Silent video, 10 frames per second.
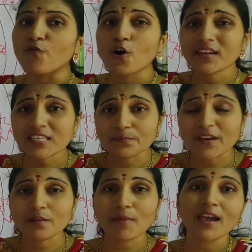what is
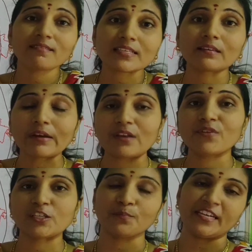mean by this
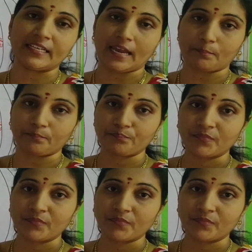Greenwich Mean Time?